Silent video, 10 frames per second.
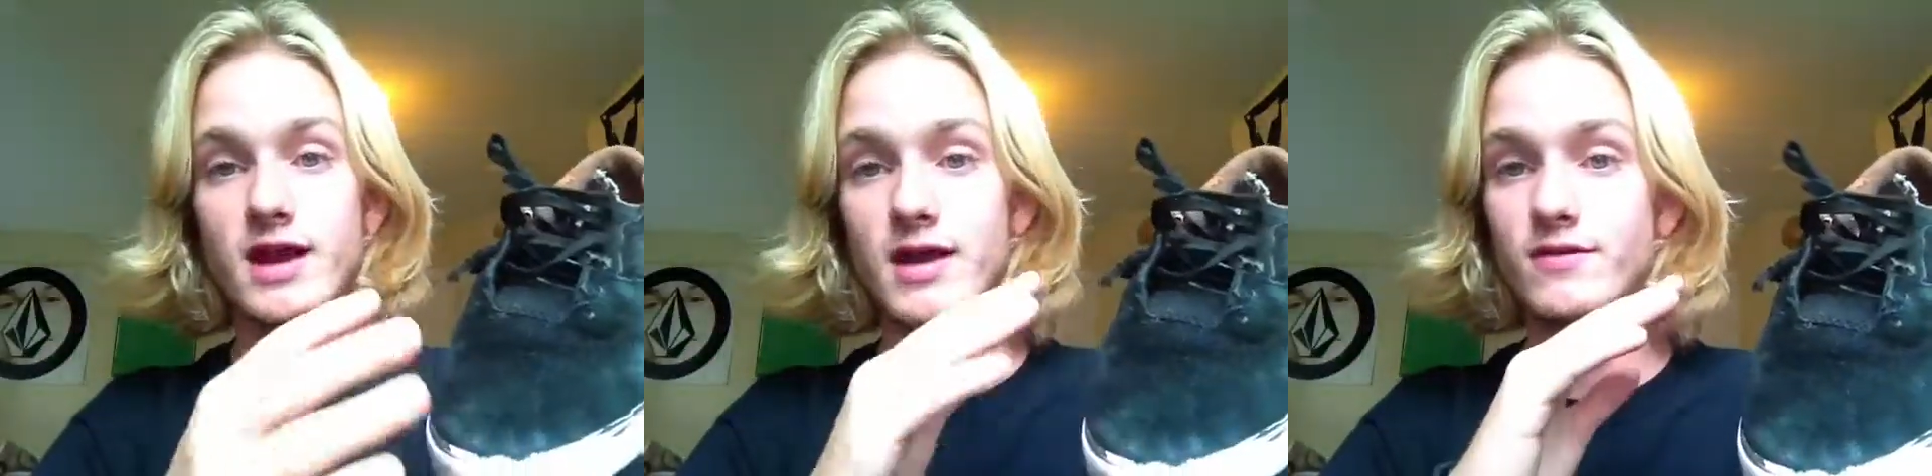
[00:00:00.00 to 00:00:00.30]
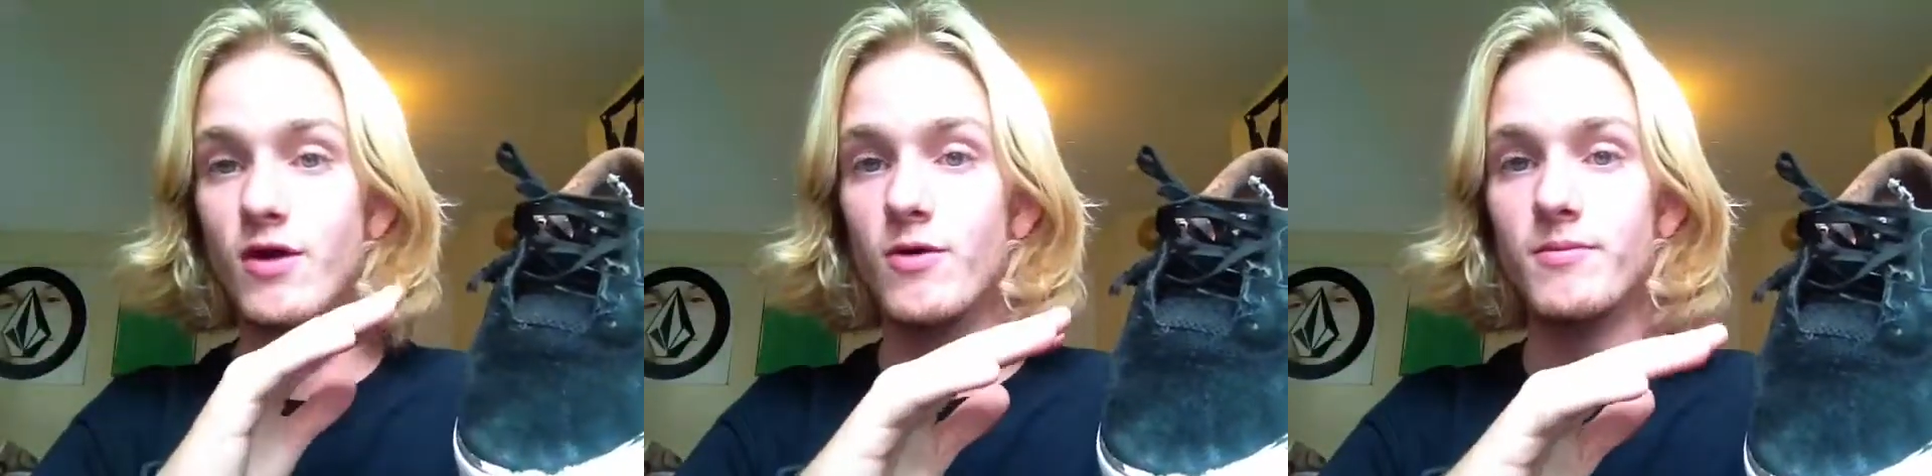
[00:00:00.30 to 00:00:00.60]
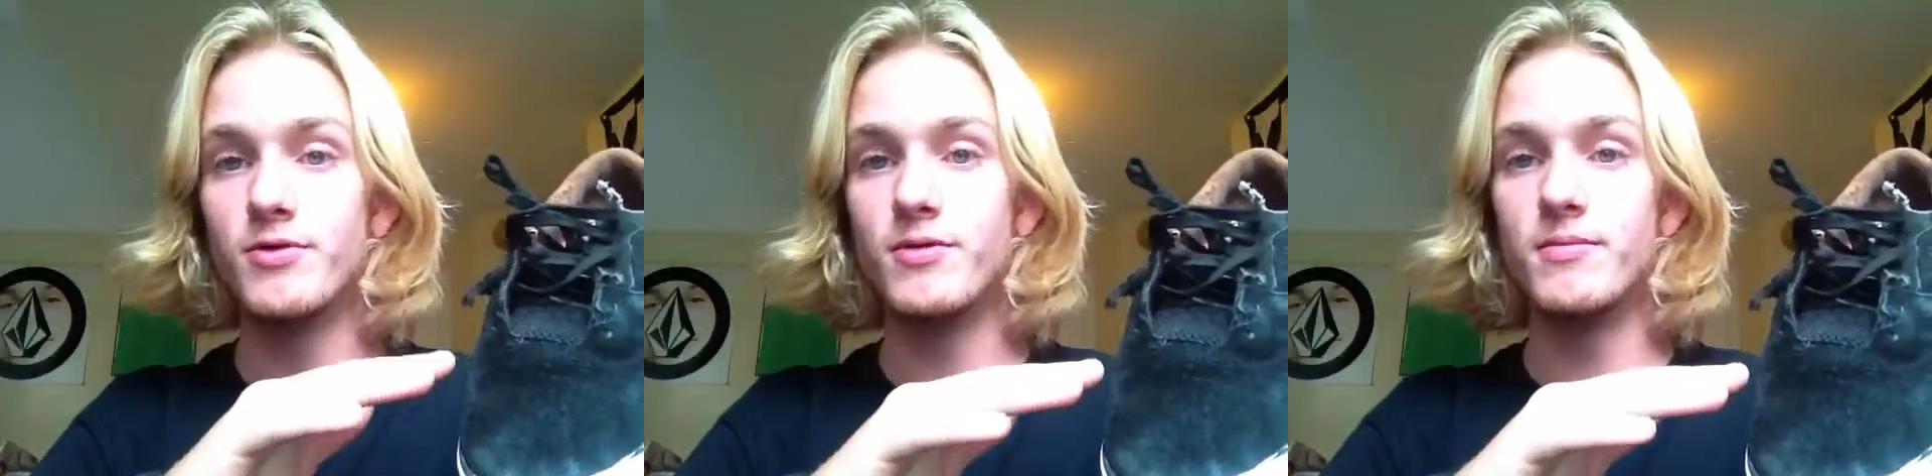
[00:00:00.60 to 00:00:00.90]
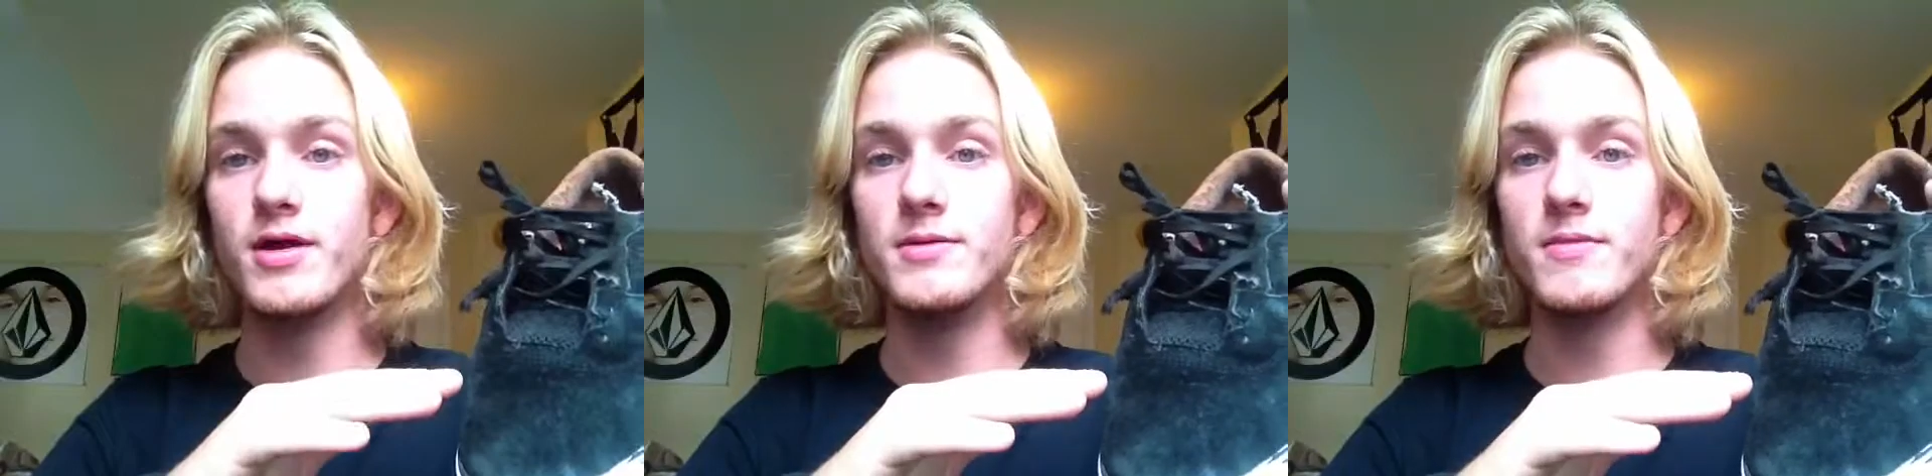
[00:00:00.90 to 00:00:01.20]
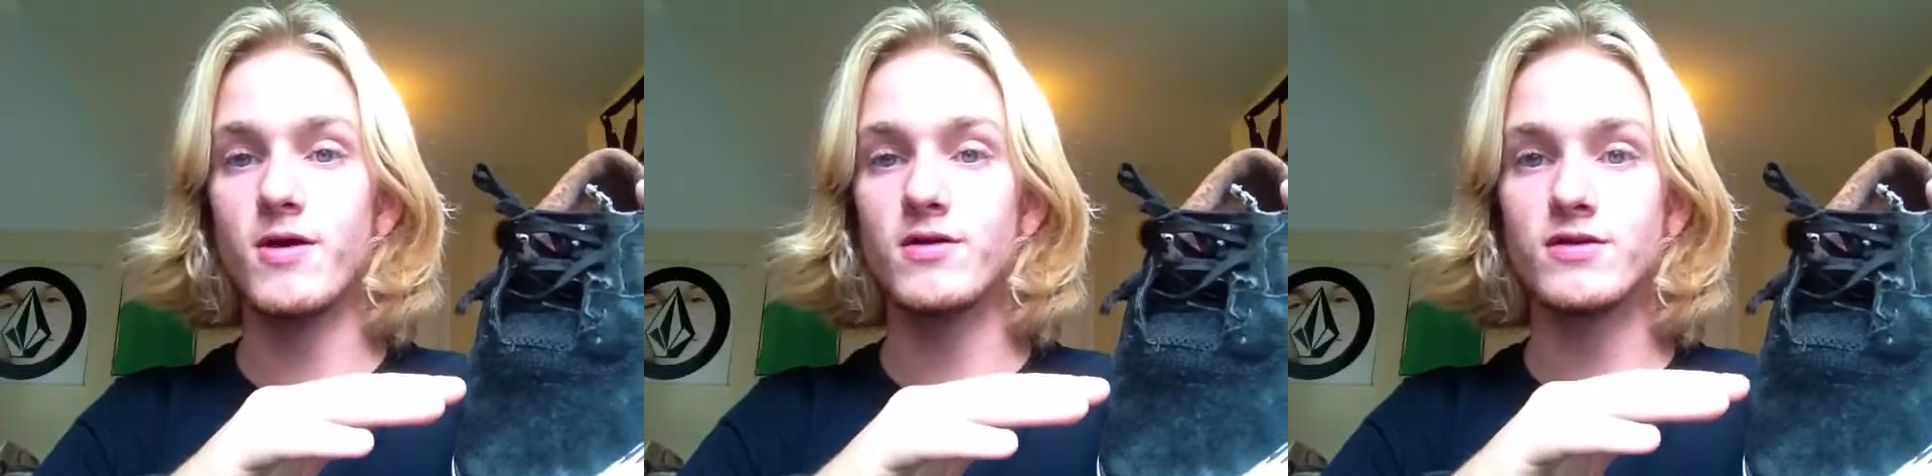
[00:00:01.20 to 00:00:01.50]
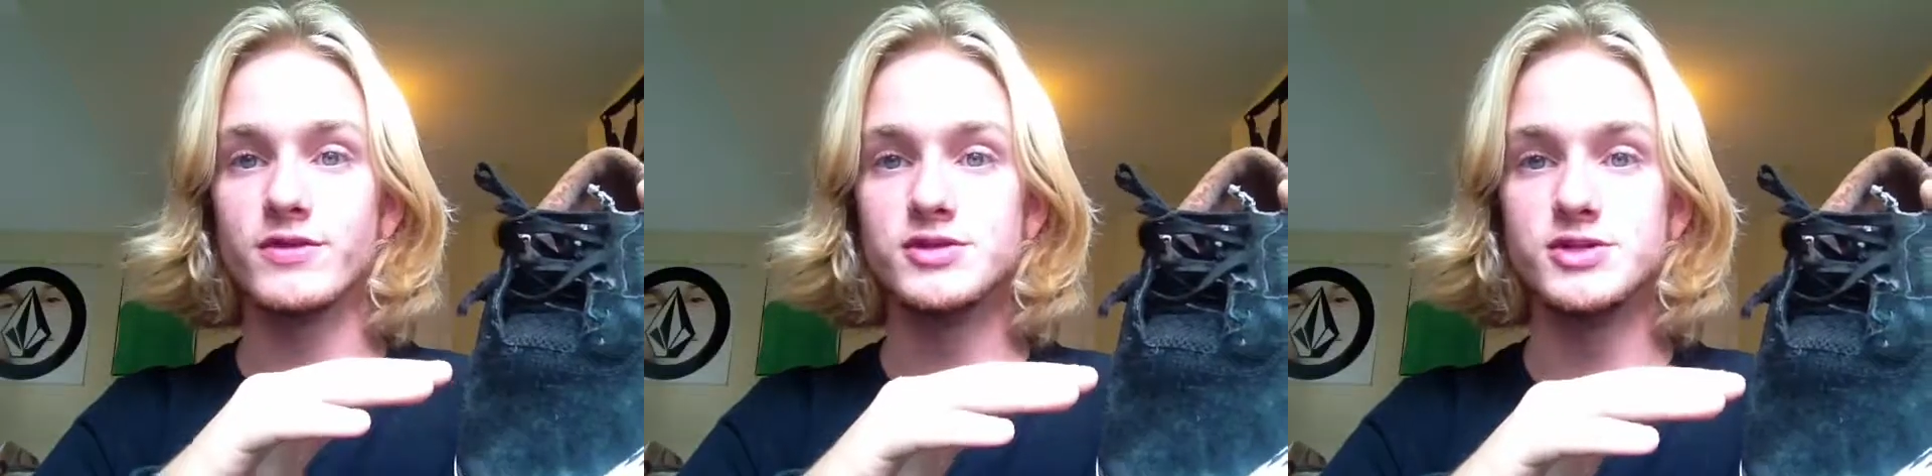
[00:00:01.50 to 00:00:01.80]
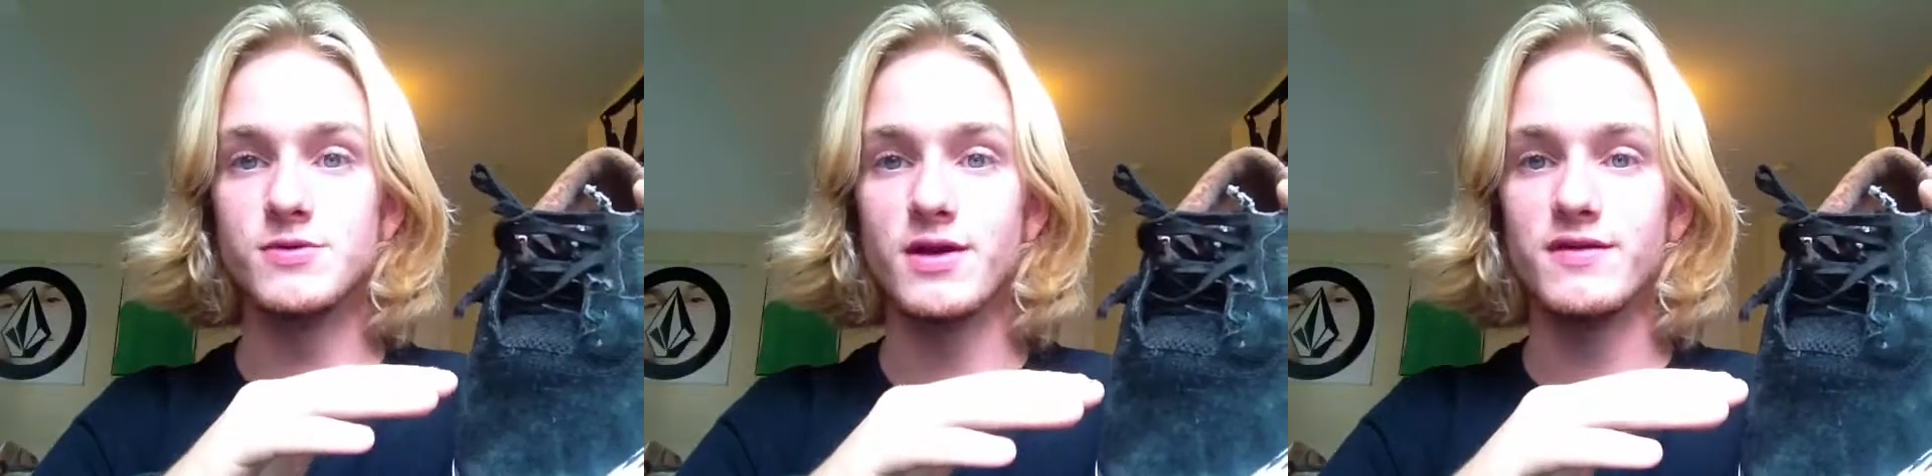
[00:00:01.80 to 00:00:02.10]
I don't put many marks on the
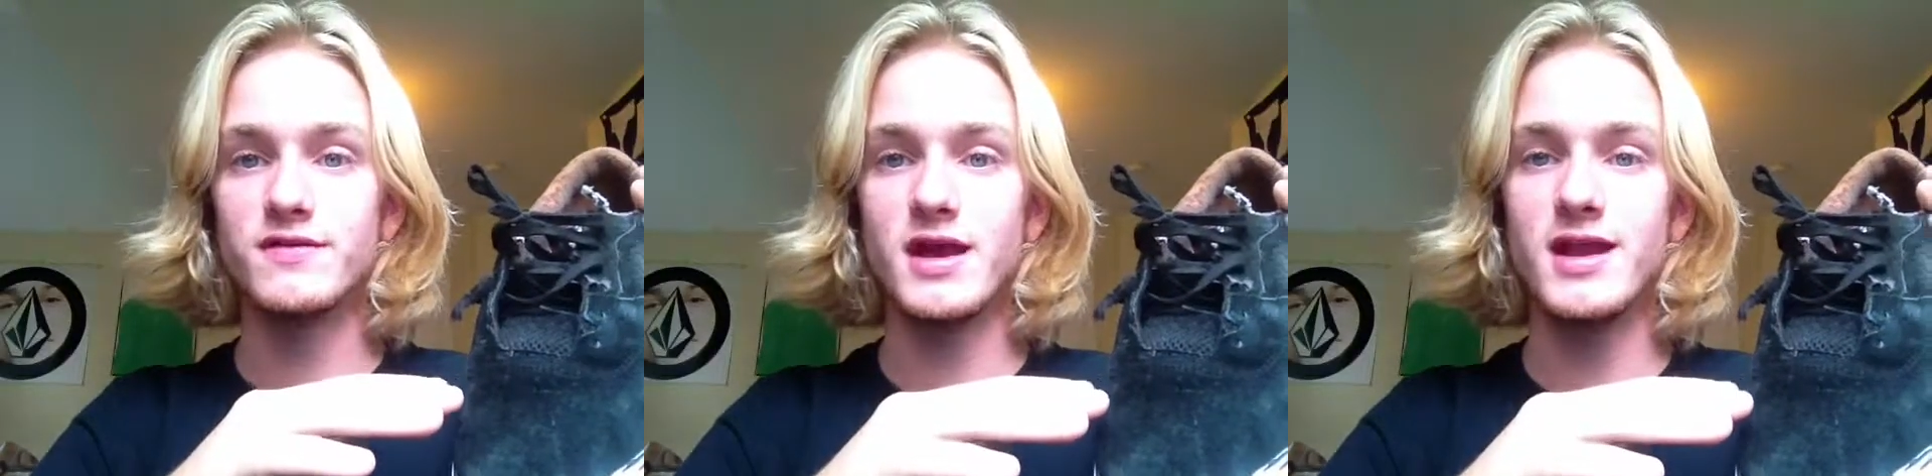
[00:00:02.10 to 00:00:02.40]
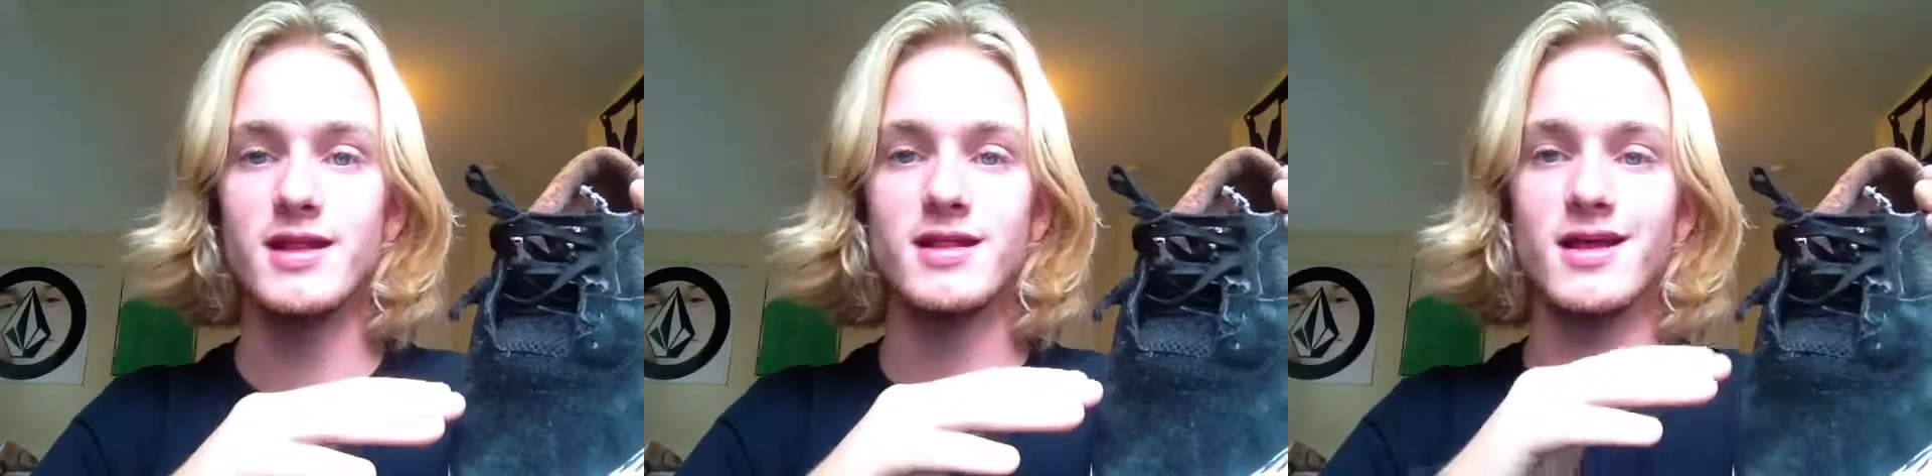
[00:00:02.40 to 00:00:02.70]
shoe when I skate it.